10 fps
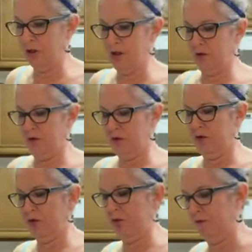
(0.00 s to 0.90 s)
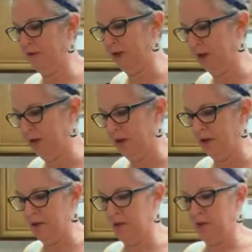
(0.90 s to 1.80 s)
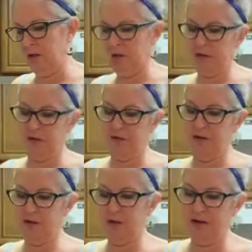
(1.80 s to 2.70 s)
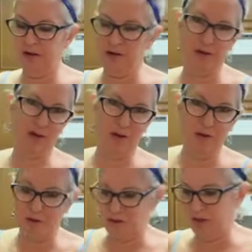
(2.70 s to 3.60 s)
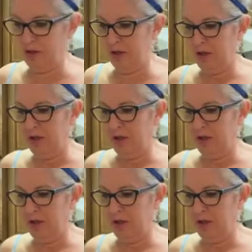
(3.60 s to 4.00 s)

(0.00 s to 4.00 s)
is the closest to fillet as far as tenderness goes.